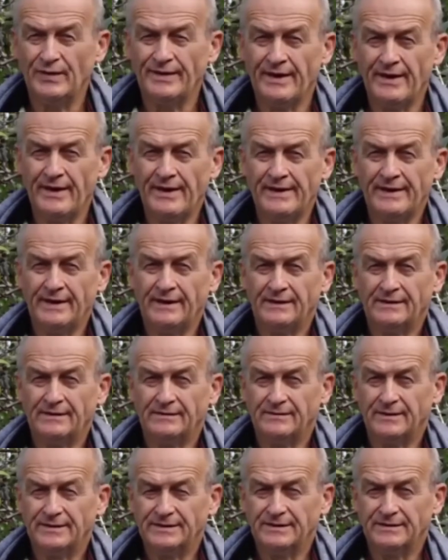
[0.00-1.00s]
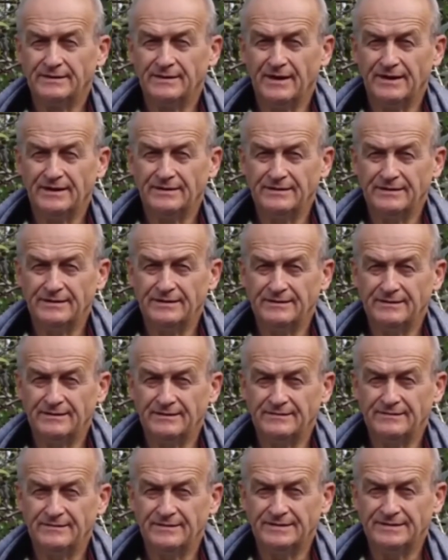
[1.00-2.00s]
In 2019,
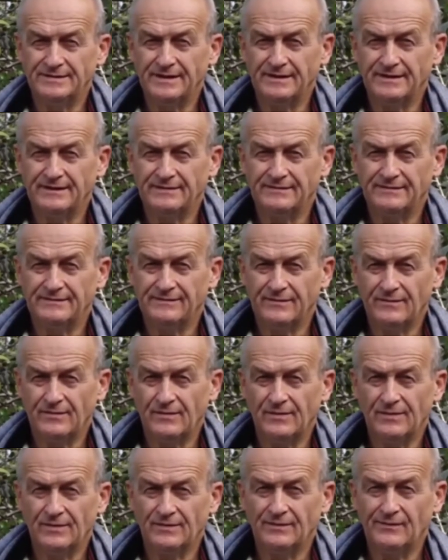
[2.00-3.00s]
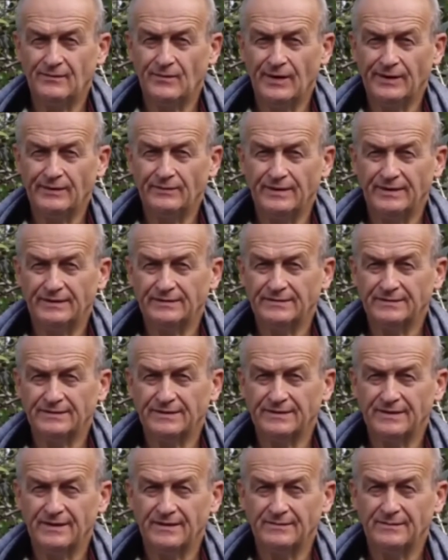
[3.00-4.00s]
and we stayed for 1 week
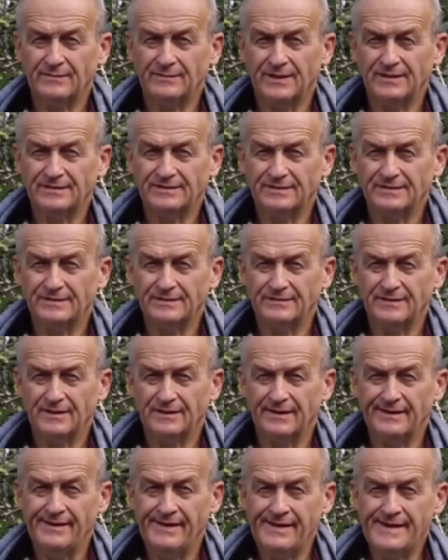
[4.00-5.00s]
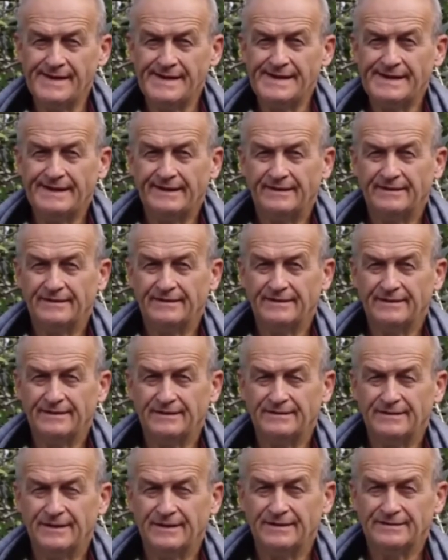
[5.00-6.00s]
together, Masi and I,
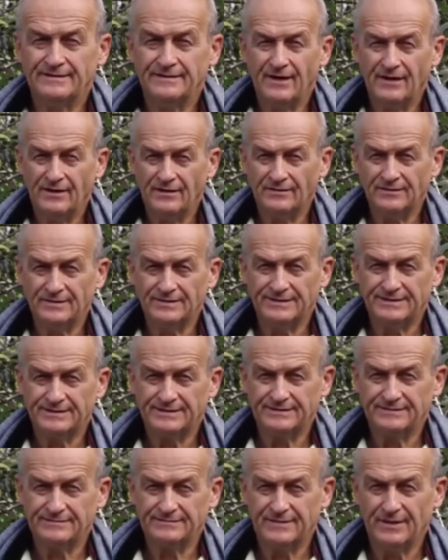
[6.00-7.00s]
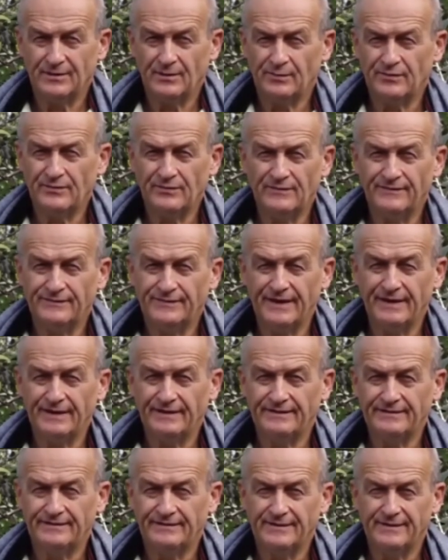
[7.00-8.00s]
in that house, approved
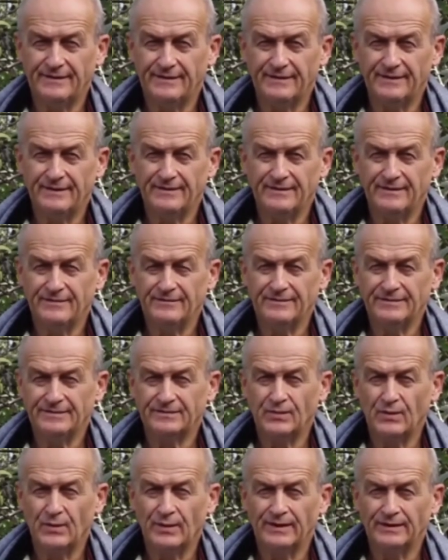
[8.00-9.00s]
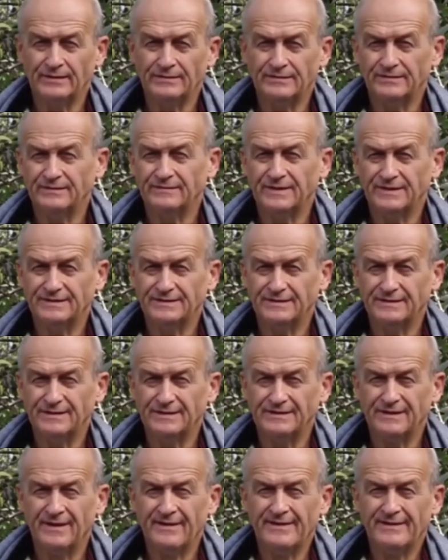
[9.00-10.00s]
it and I was going to invest
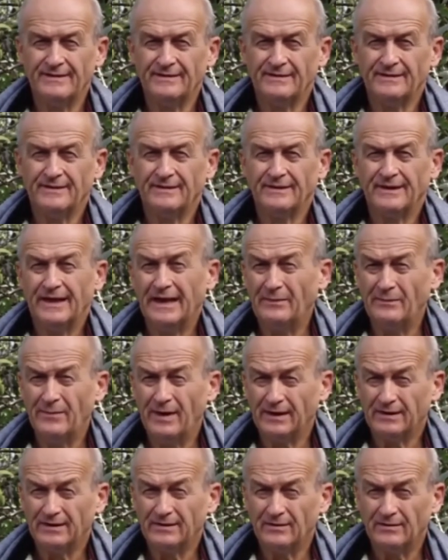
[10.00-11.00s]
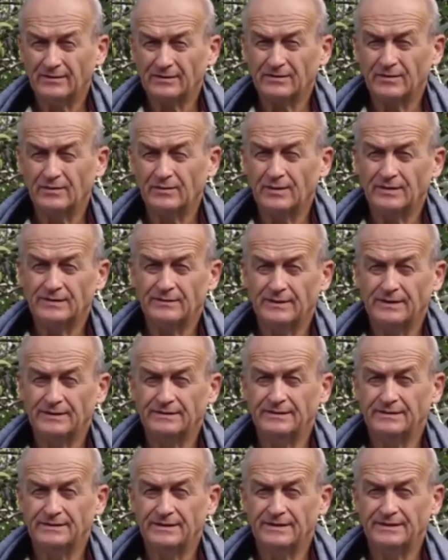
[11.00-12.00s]
in it. Came back October
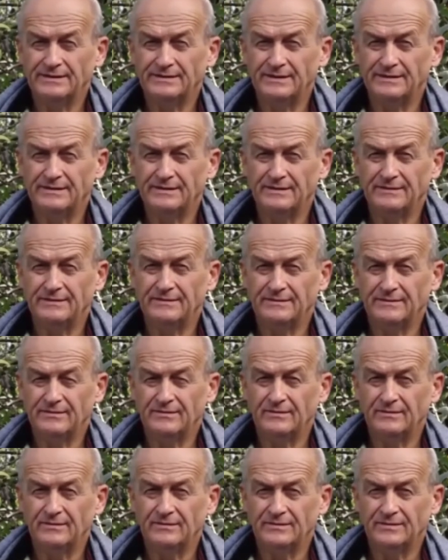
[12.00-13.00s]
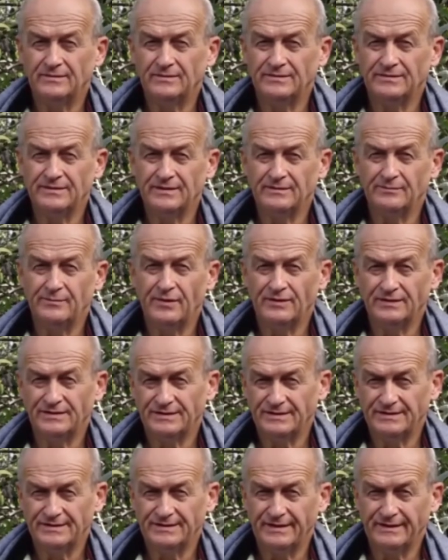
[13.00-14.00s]
2019 to do the
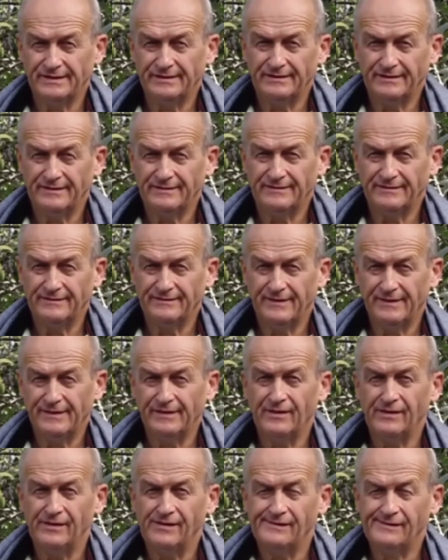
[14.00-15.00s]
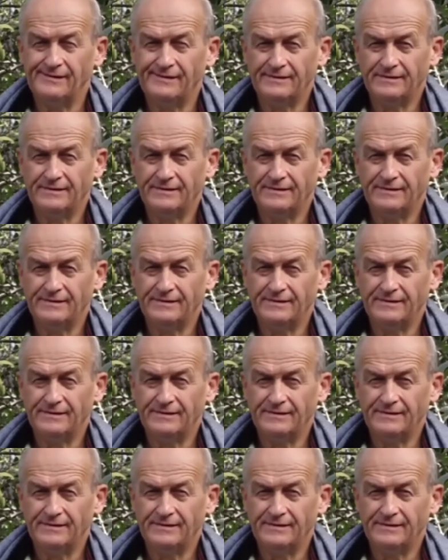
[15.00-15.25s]
purchasing final.